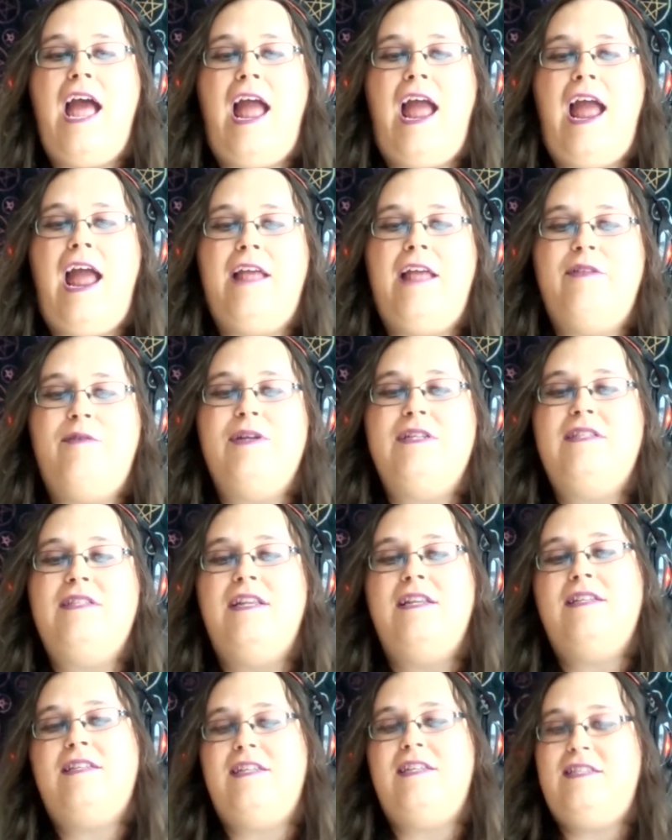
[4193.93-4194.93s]
And the
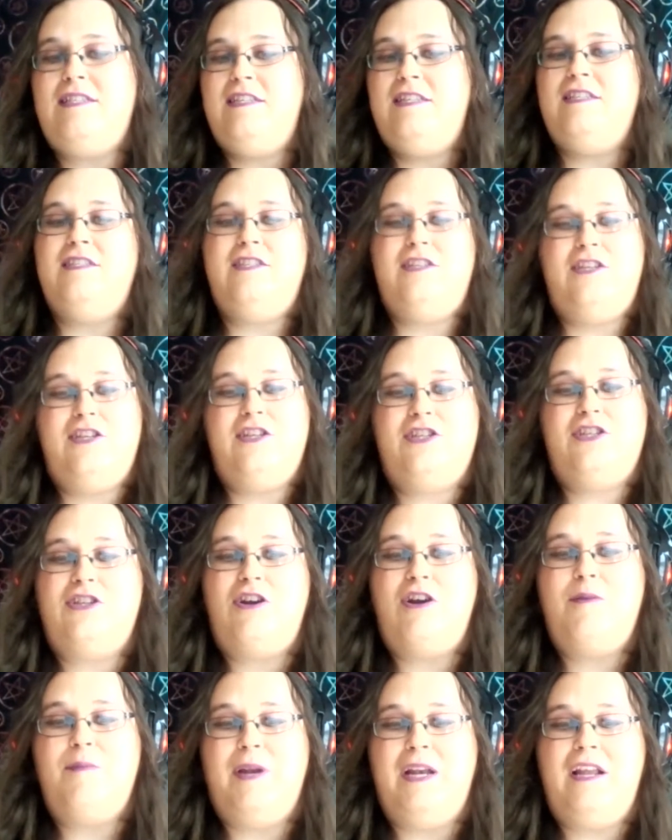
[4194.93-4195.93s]
reason is because this is a
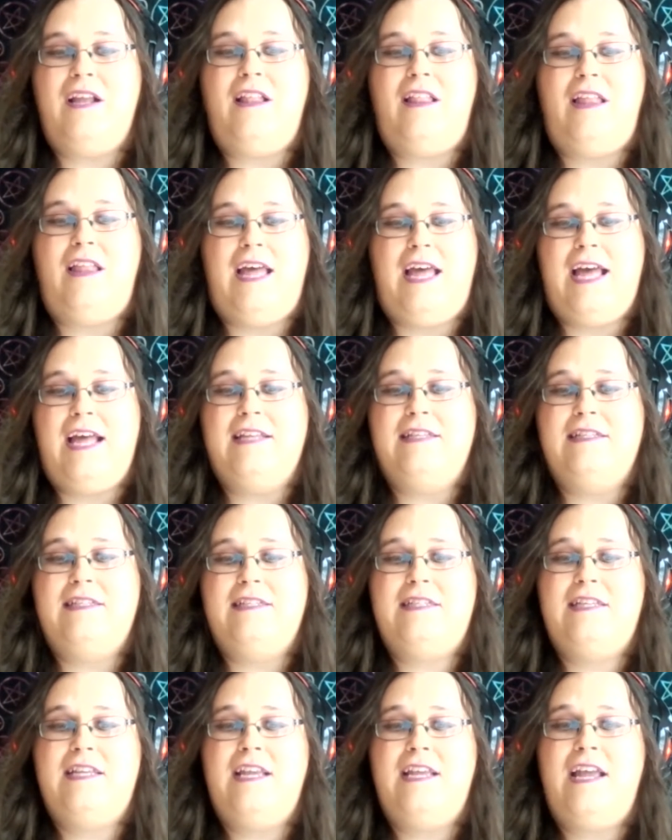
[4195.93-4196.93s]
discernment
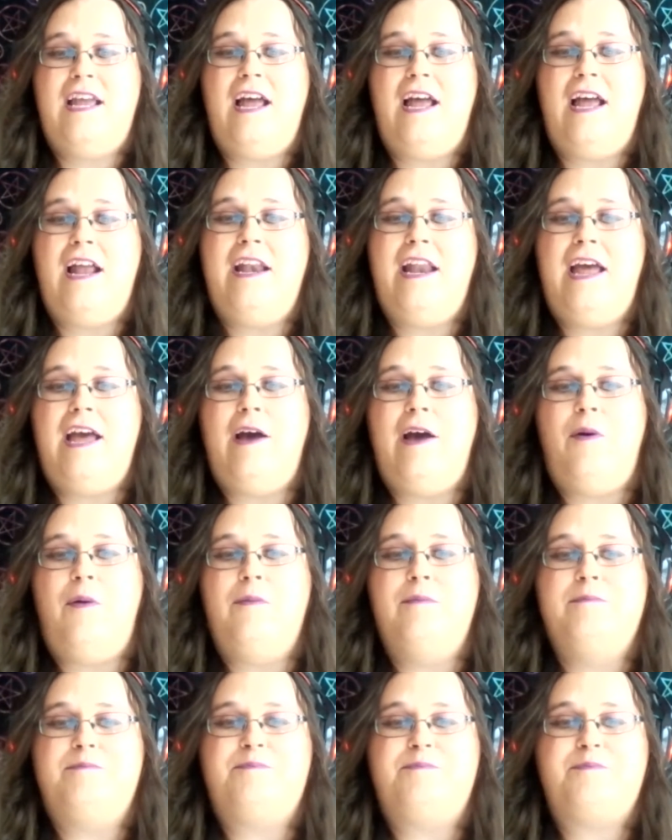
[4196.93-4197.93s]
class.
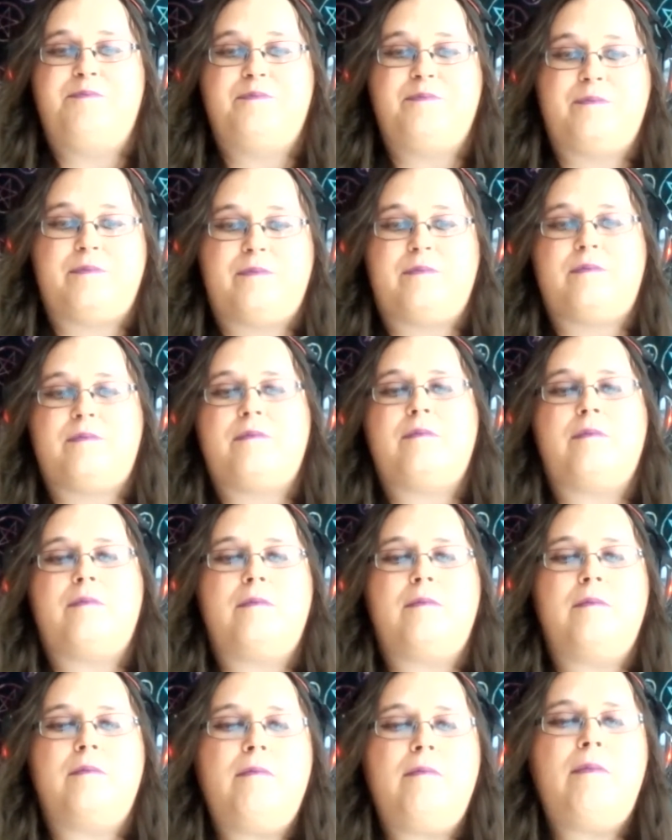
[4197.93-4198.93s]
Now,
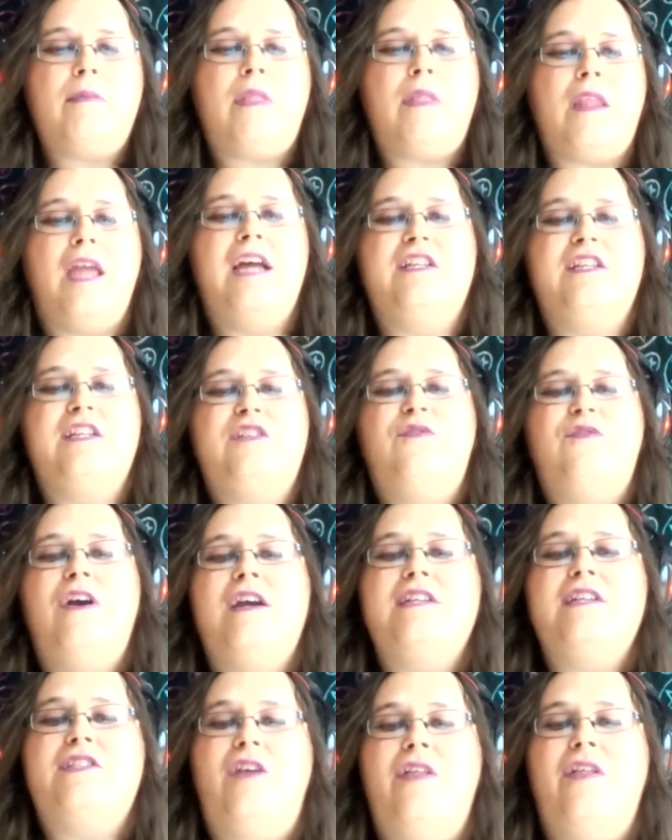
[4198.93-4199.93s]
as far
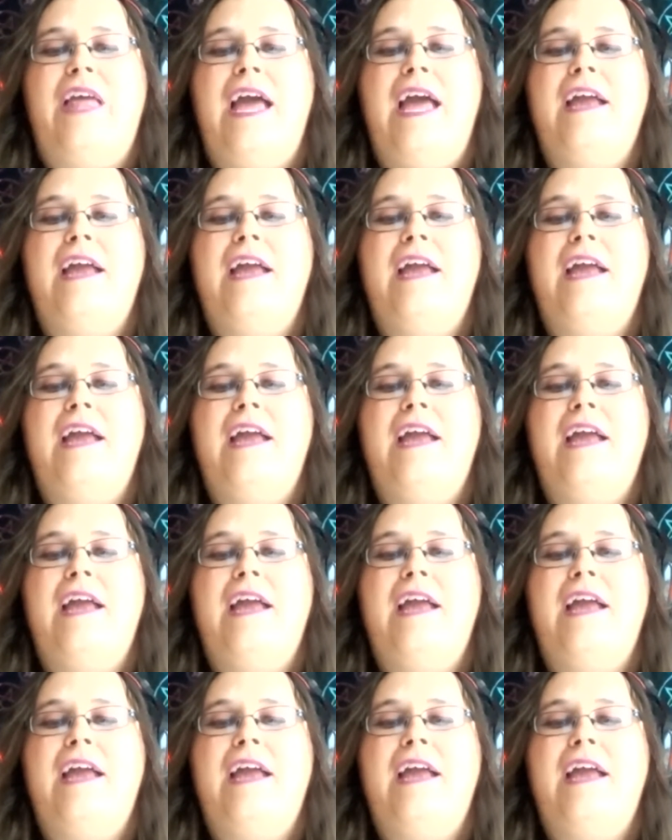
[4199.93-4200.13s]
as all that